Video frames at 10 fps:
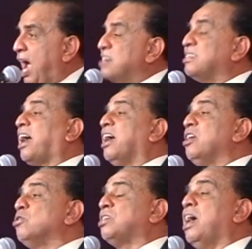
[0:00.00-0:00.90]
And
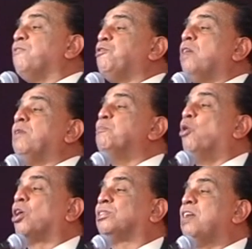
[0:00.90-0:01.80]
second, you say if you have a
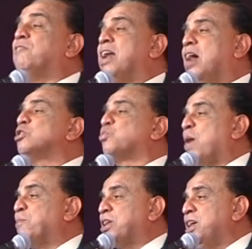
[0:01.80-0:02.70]
more than one house
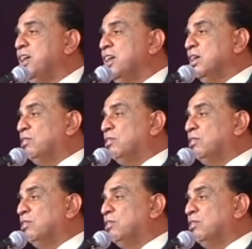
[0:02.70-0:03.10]
property